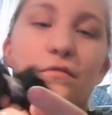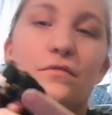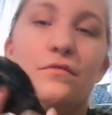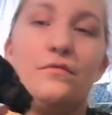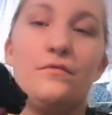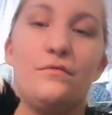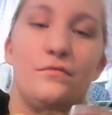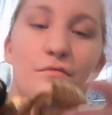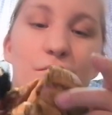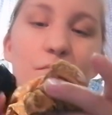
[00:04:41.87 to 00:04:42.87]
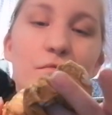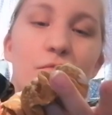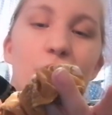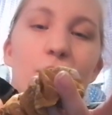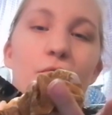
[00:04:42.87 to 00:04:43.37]

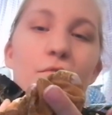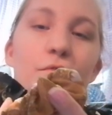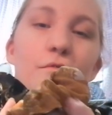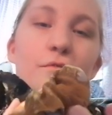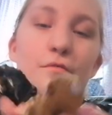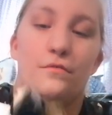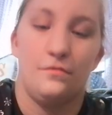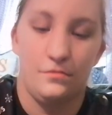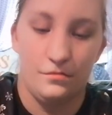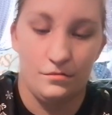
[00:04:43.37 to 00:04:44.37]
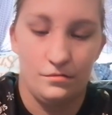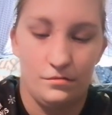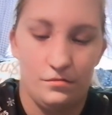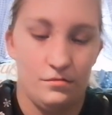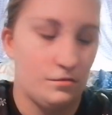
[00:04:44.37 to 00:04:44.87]

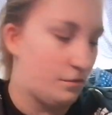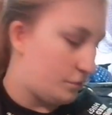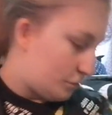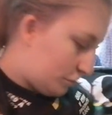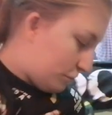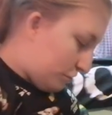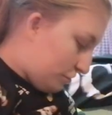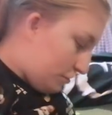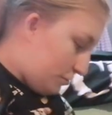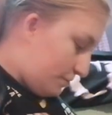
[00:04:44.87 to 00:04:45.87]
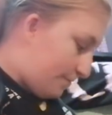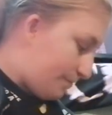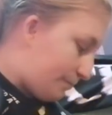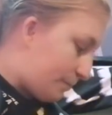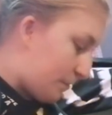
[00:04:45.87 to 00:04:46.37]

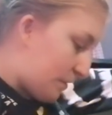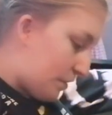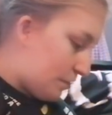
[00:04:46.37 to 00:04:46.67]
No one is speaking in this clip.